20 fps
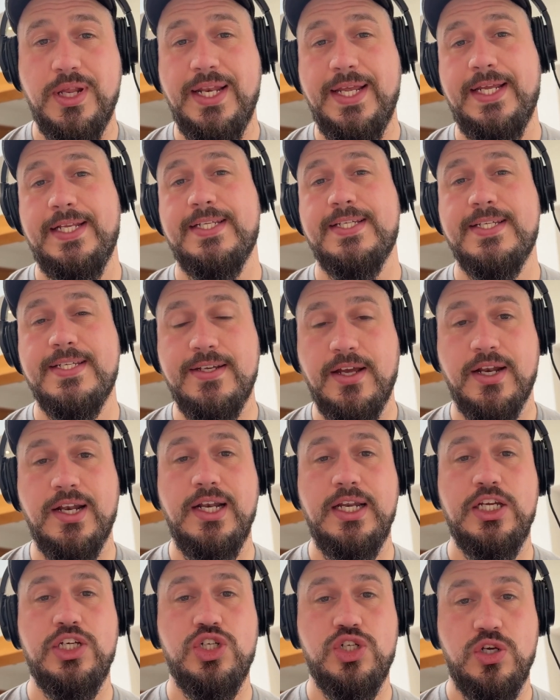lead
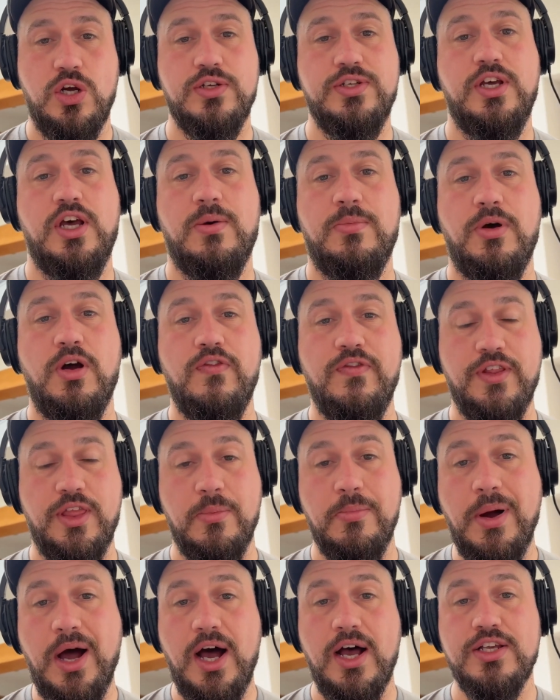suddenly shot up over
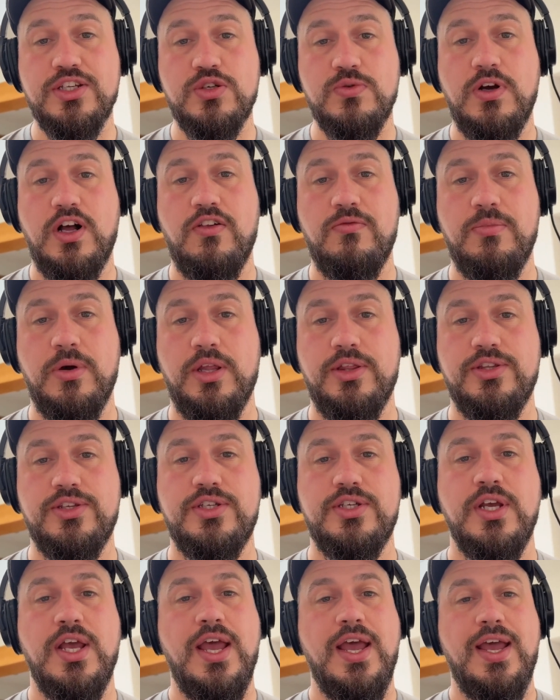the past 12
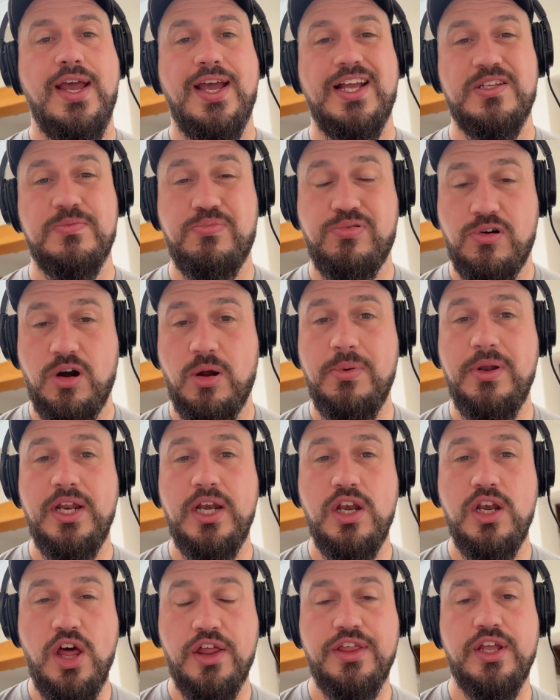months, it's probably
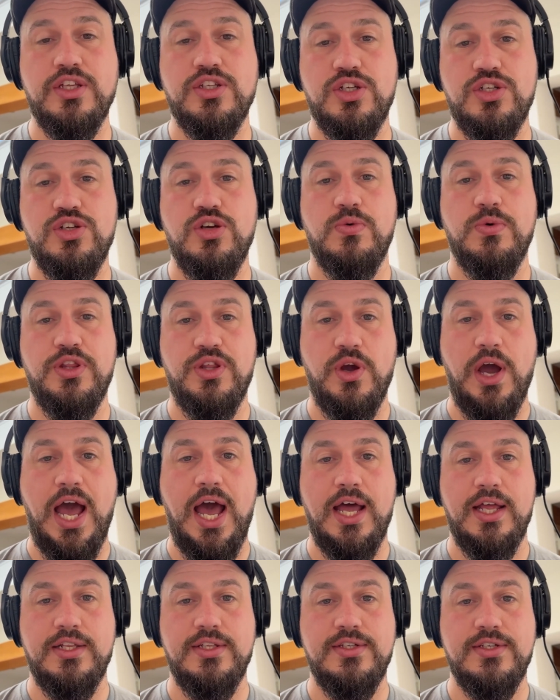nothing to do with your
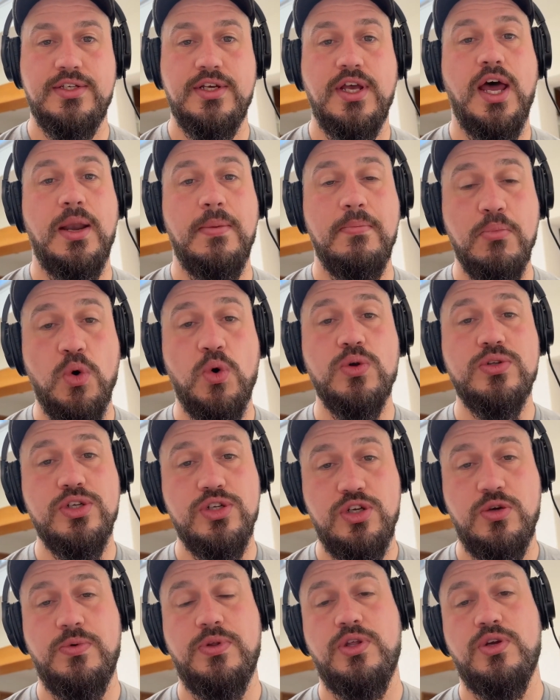ads and more to
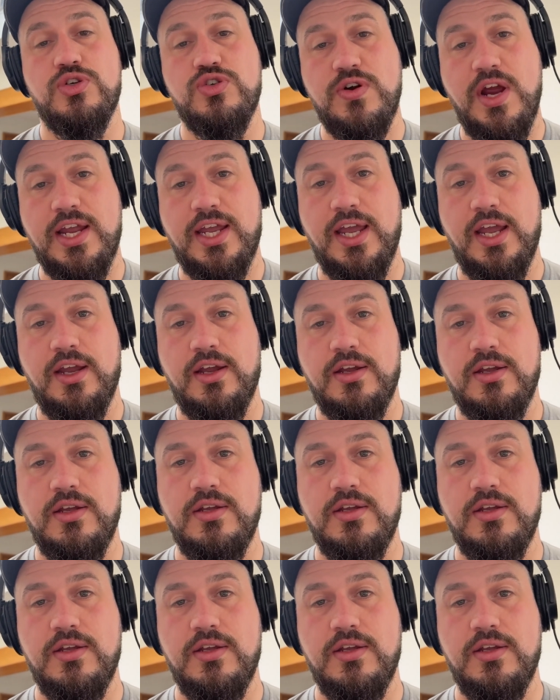do with your tracking.